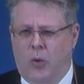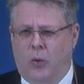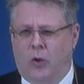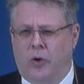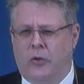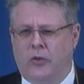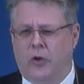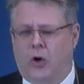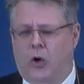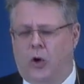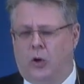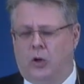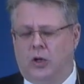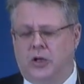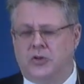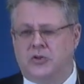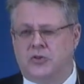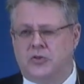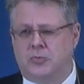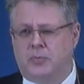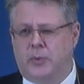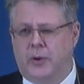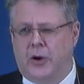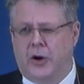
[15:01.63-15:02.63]
where the Holy
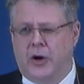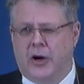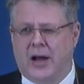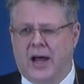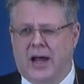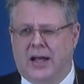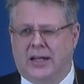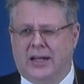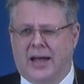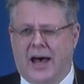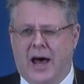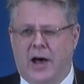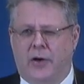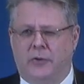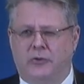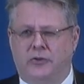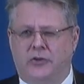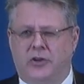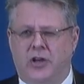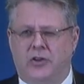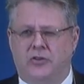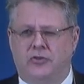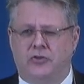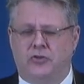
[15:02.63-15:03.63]
Spirit
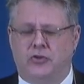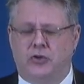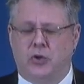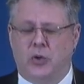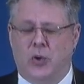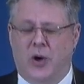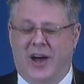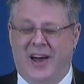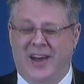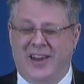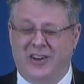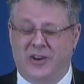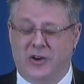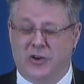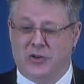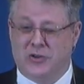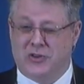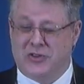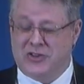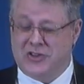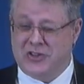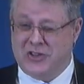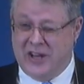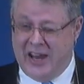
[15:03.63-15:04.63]
allows us to
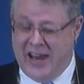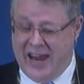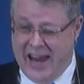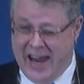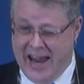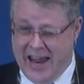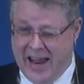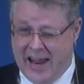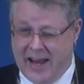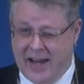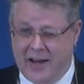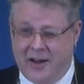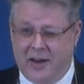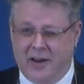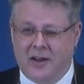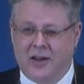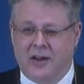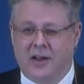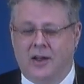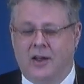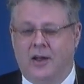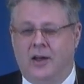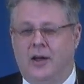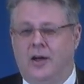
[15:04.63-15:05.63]
understand
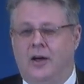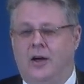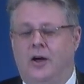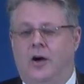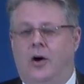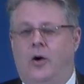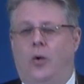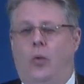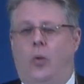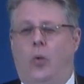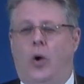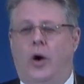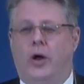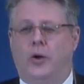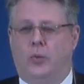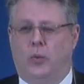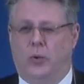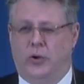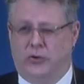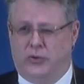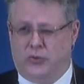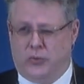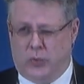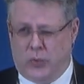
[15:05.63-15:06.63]
what
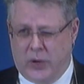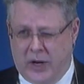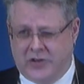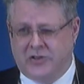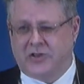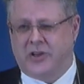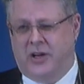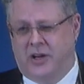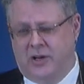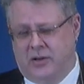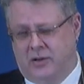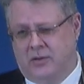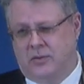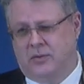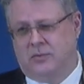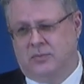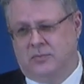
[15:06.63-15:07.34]
was written.